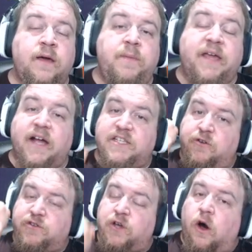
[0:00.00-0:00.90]
Because
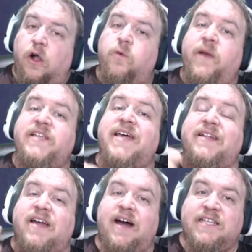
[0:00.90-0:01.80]
there's always
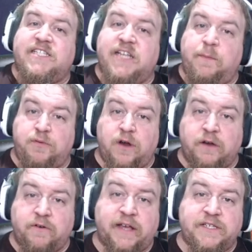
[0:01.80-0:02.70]
that constant
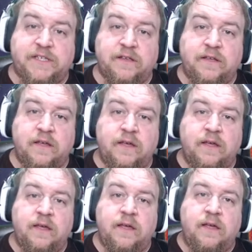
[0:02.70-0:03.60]
progress.
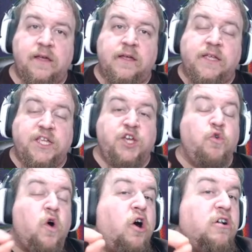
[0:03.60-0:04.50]

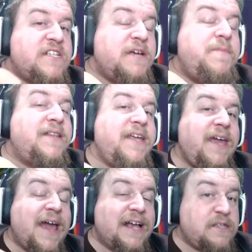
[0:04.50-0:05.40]
You
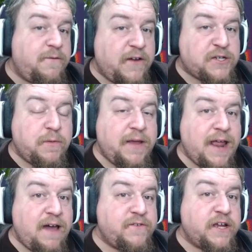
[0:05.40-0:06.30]
ultimately, as the fisherman,
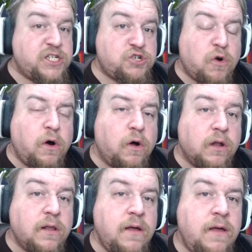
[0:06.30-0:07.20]
have
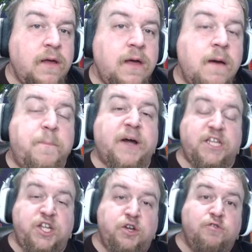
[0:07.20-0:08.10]
control,
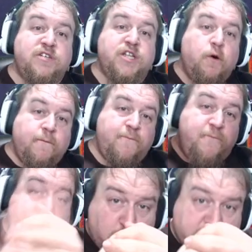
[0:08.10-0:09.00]
but you don't
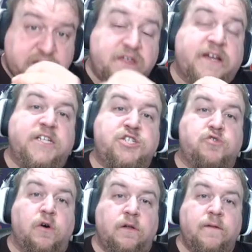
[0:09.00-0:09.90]
force the
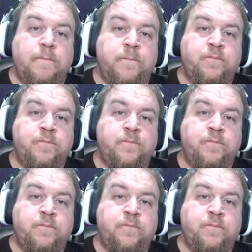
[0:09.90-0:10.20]
control